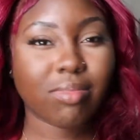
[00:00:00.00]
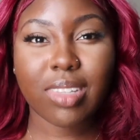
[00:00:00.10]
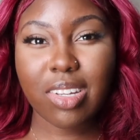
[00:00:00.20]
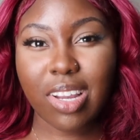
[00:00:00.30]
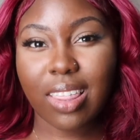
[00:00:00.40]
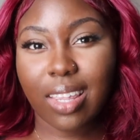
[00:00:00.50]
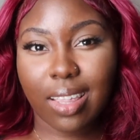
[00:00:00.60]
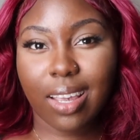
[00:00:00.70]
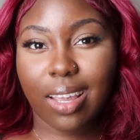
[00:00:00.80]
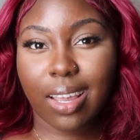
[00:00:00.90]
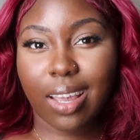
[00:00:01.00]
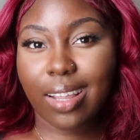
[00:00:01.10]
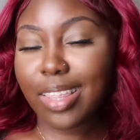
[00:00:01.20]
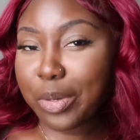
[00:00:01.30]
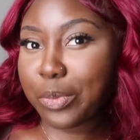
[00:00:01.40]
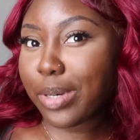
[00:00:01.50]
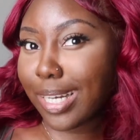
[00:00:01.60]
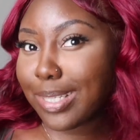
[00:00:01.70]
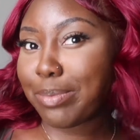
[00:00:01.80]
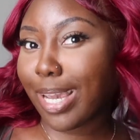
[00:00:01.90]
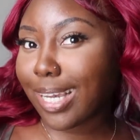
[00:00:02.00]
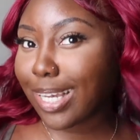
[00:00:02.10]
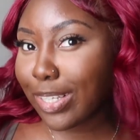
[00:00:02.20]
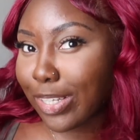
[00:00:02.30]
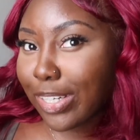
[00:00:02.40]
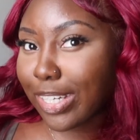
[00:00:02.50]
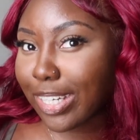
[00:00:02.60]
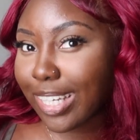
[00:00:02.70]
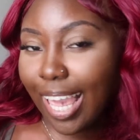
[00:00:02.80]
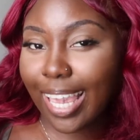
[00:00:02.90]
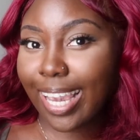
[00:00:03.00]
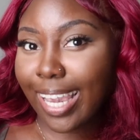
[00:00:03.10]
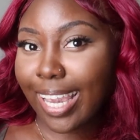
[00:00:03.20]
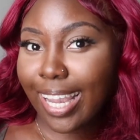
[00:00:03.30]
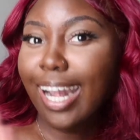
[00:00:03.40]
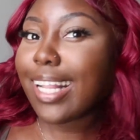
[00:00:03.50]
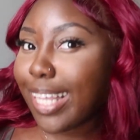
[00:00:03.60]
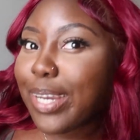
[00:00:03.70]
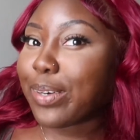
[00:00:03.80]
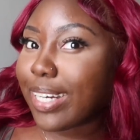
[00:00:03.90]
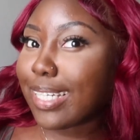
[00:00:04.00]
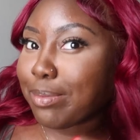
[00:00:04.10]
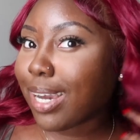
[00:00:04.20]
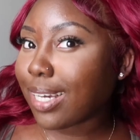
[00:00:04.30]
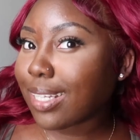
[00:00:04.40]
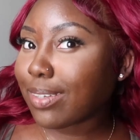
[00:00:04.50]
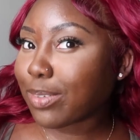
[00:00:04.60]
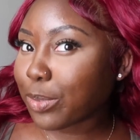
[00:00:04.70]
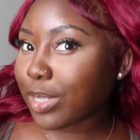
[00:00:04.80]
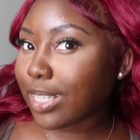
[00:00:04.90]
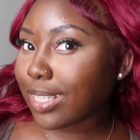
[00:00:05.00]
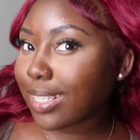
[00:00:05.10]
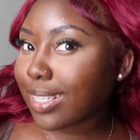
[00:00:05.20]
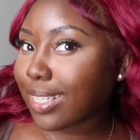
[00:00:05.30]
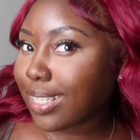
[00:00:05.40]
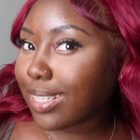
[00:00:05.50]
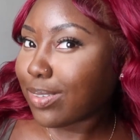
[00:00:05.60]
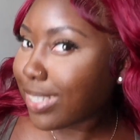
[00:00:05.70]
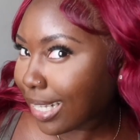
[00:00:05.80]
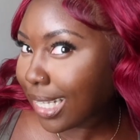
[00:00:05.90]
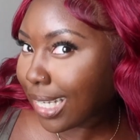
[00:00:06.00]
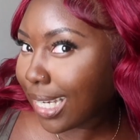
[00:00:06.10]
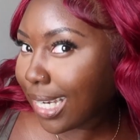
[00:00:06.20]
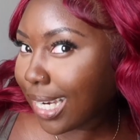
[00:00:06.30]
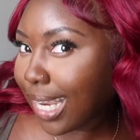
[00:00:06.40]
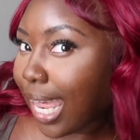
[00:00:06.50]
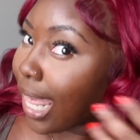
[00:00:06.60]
don't y'all think that i think red is my color like i think red is my color for real what y'all think